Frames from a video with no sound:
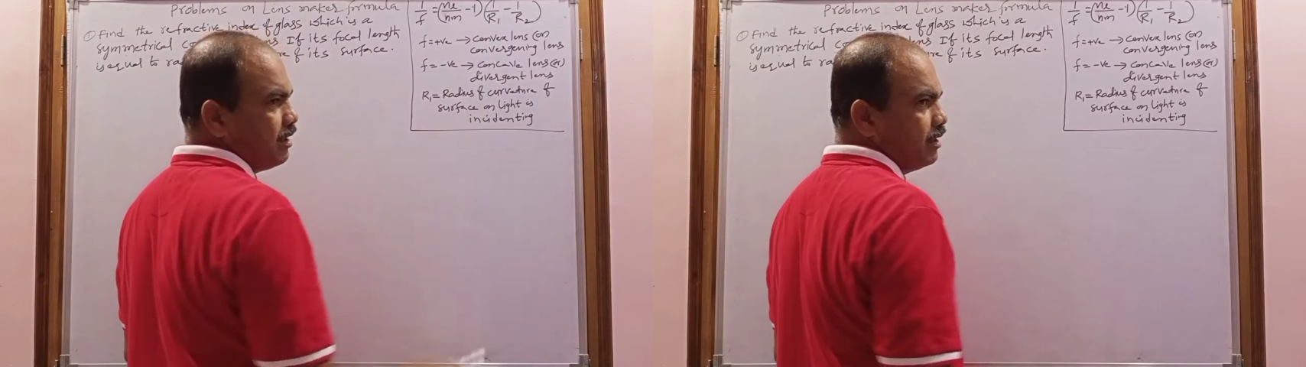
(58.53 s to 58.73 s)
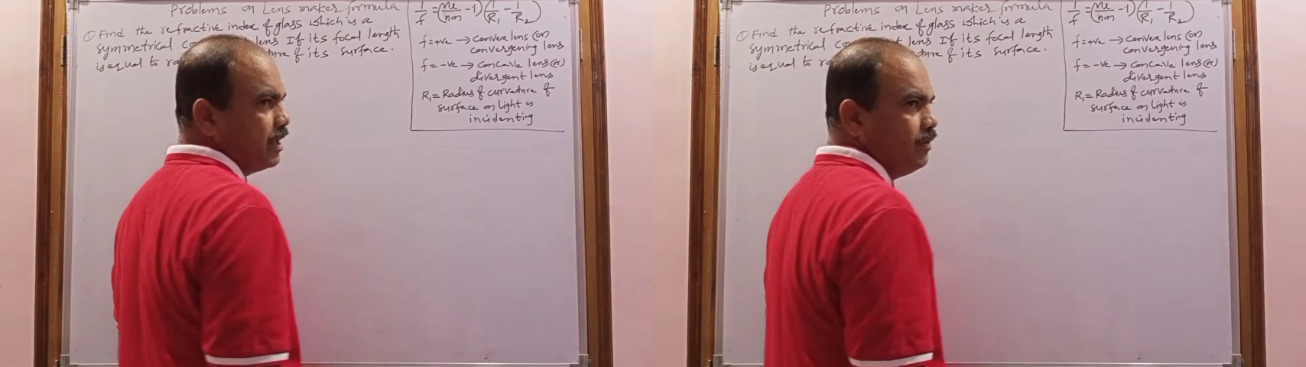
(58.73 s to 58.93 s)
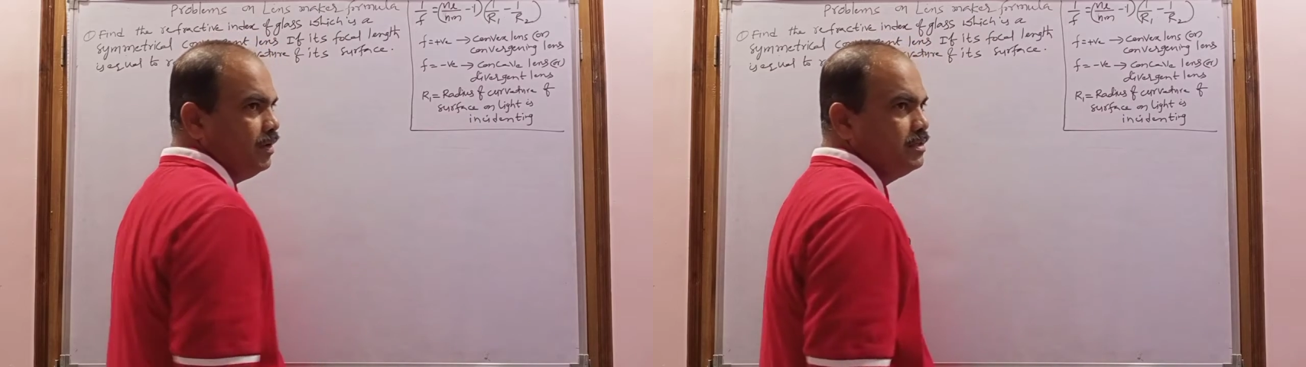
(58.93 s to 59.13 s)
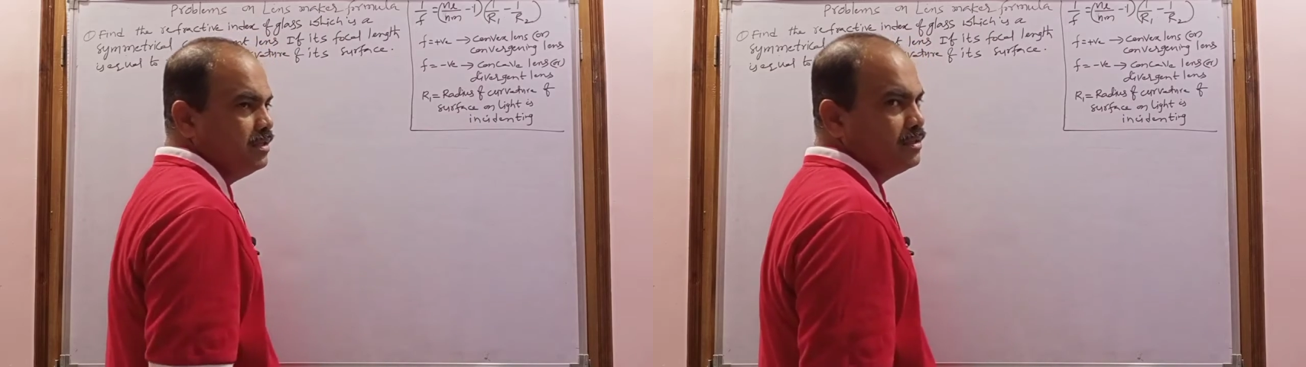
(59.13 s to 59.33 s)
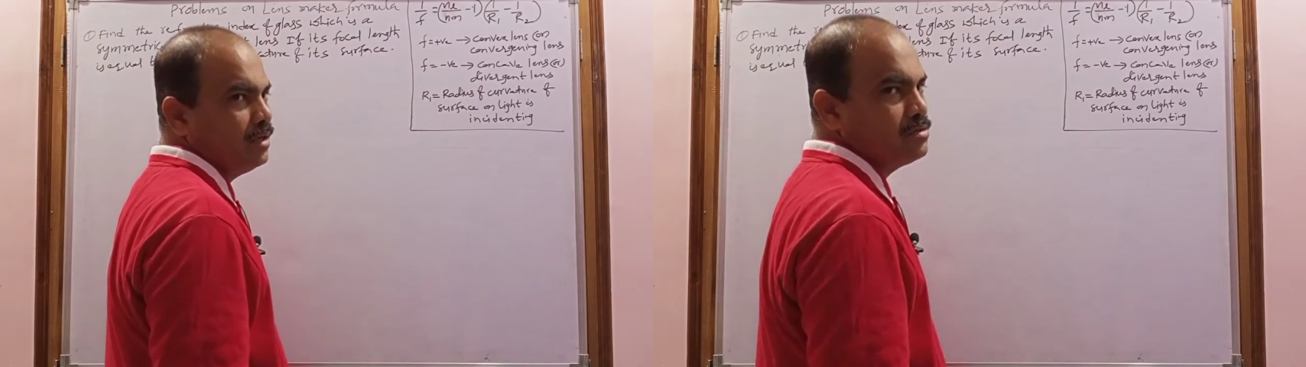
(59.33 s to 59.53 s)
concave lens
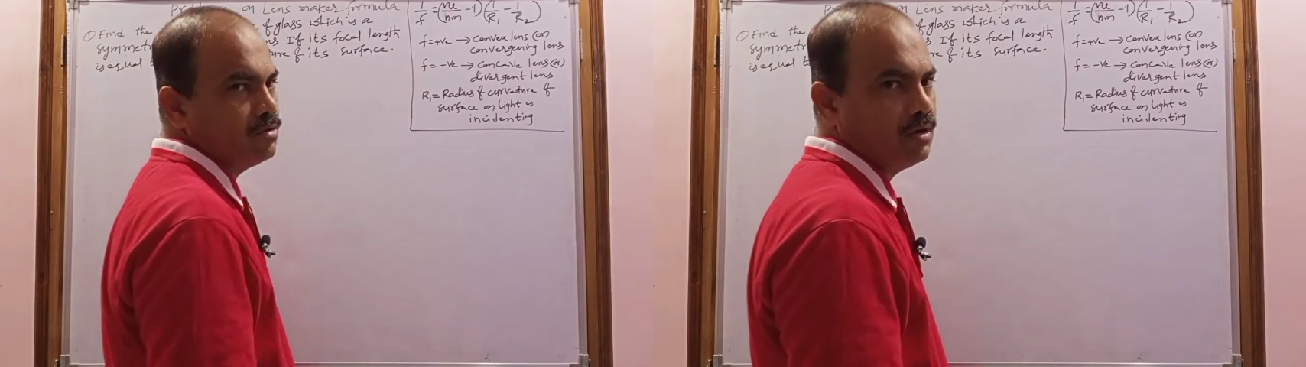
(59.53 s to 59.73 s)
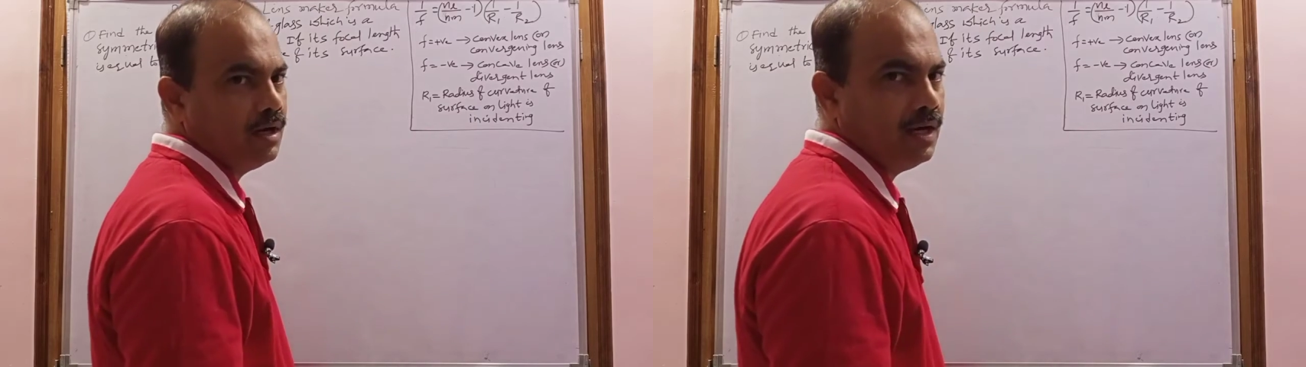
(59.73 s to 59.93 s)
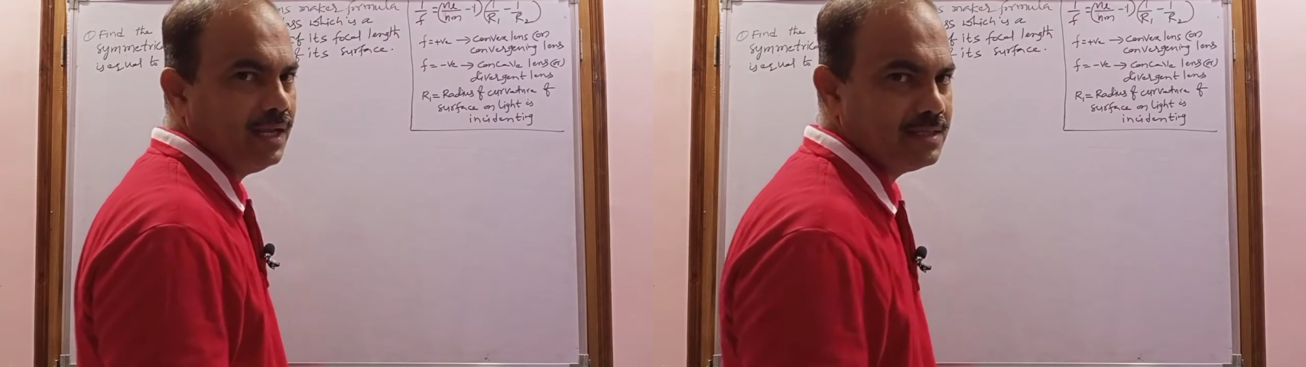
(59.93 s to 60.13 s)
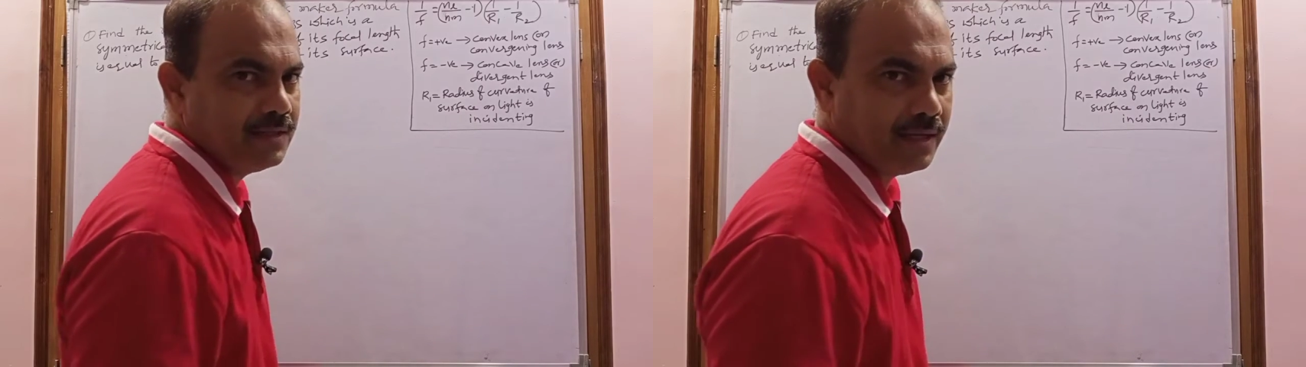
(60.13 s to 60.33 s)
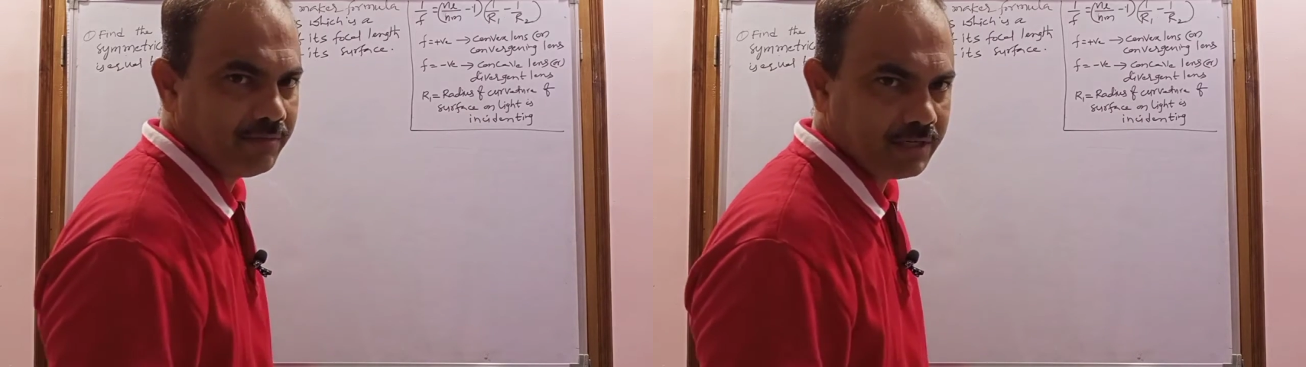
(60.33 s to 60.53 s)
is also called
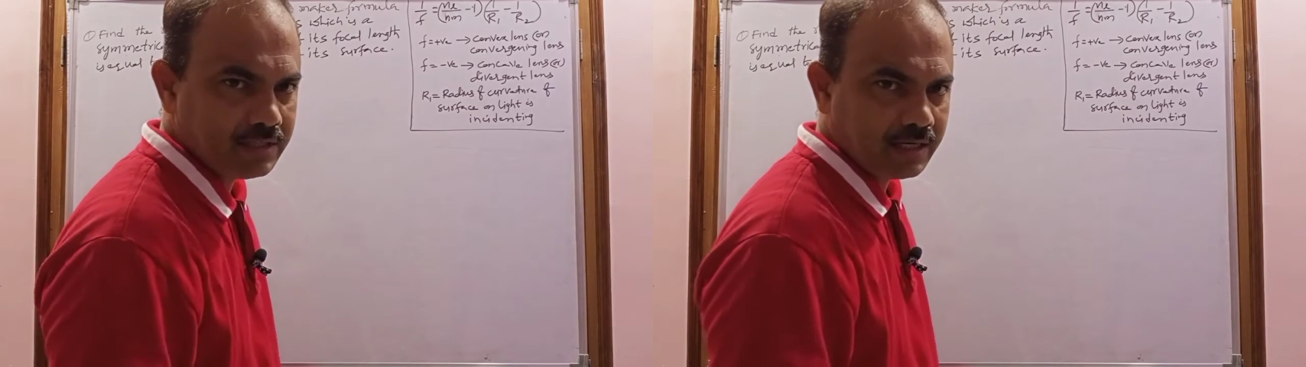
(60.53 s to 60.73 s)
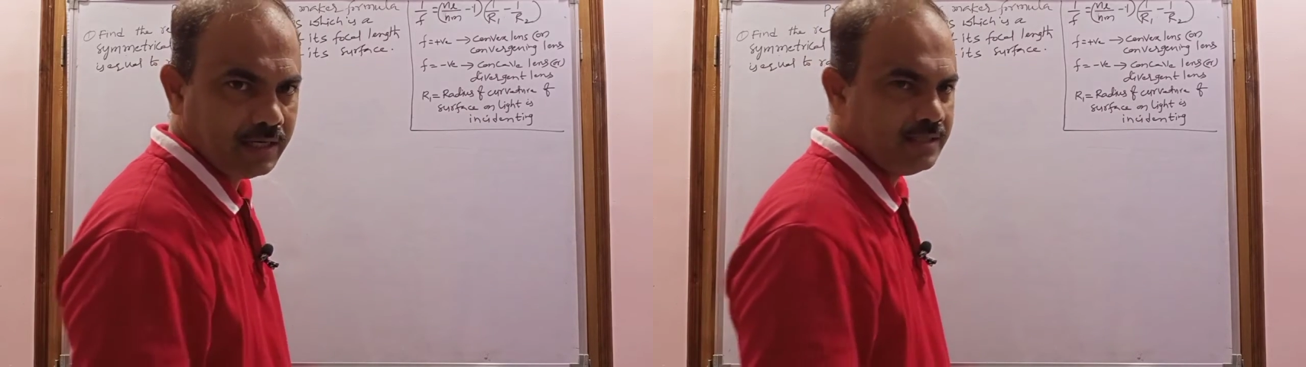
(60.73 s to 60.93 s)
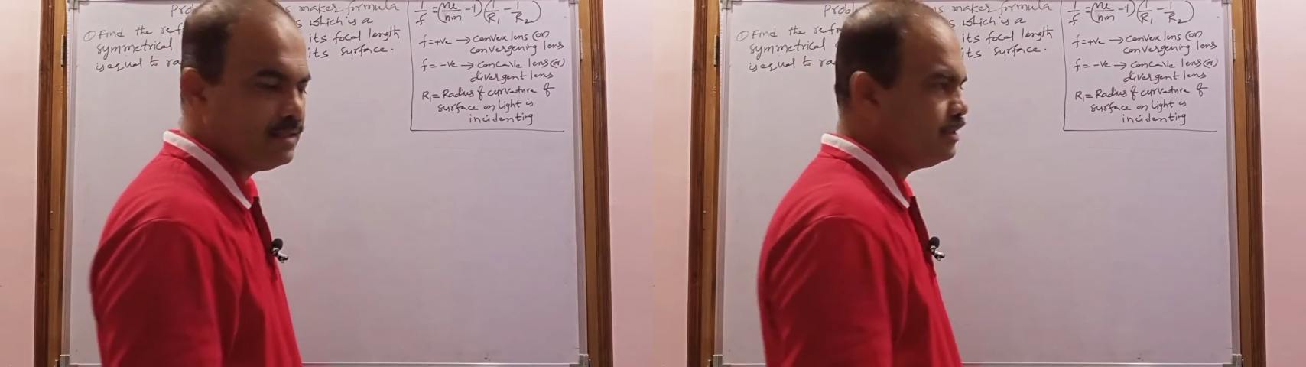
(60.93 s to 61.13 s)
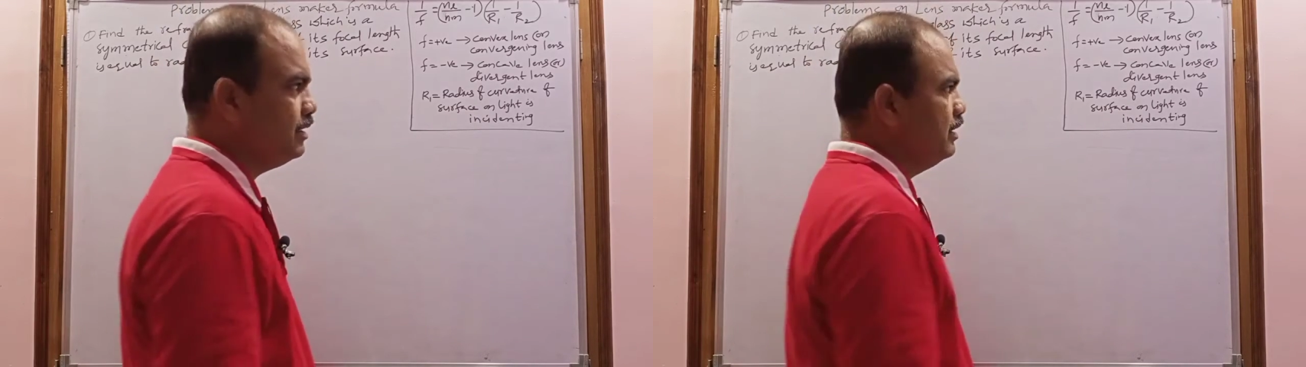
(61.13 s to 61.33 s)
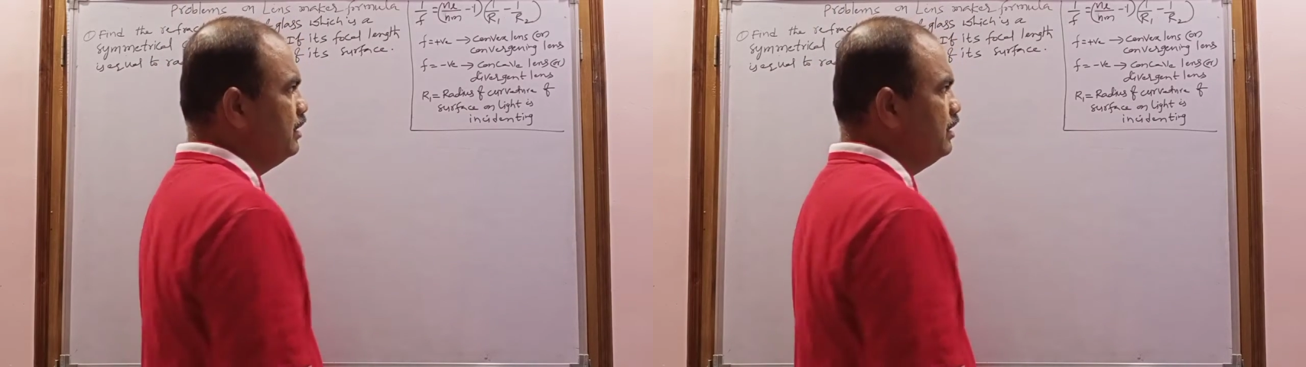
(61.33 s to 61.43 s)
as diverging lens.